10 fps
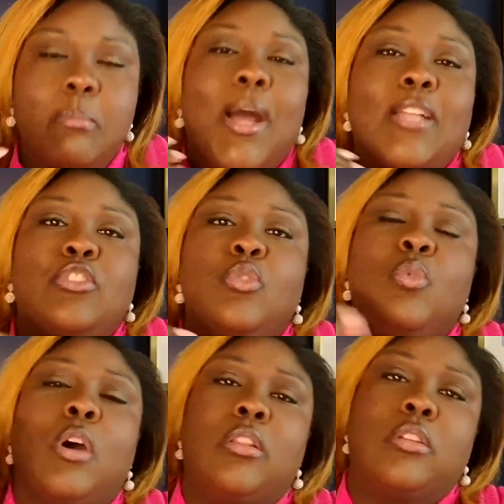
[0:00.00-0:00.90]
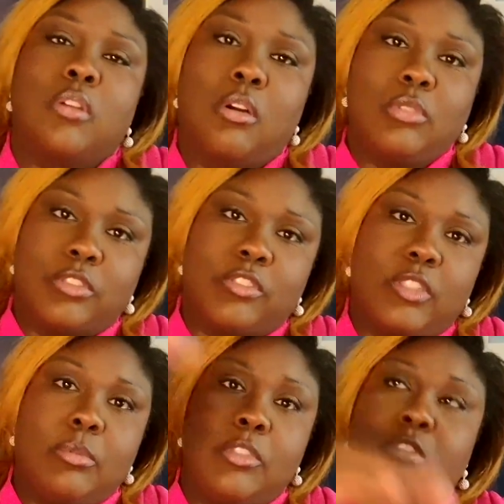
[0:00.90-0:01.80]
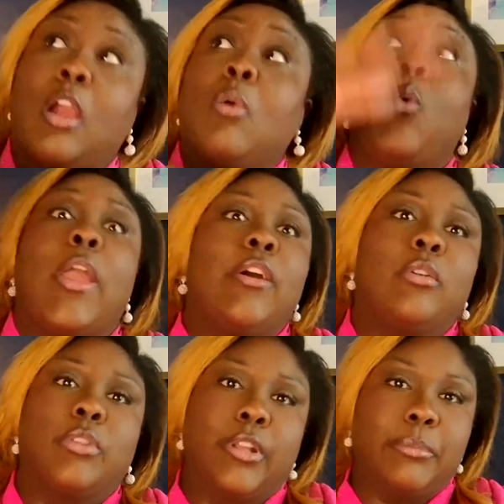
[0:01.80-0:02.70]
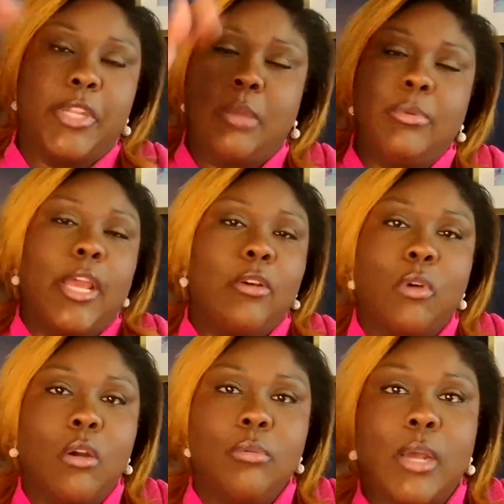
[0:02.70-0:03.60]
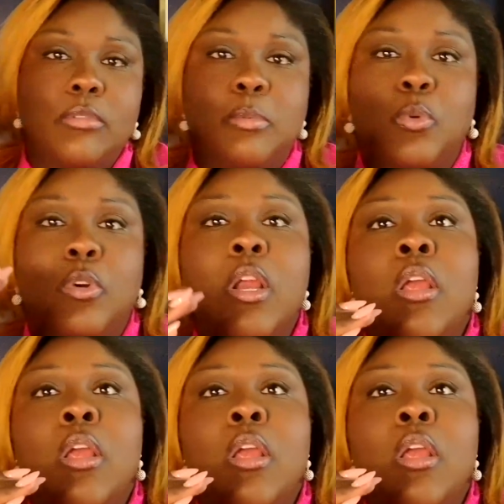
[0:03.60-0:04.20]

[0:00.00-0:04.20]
My two other older siblings are way older than me. They were like grown when I was born.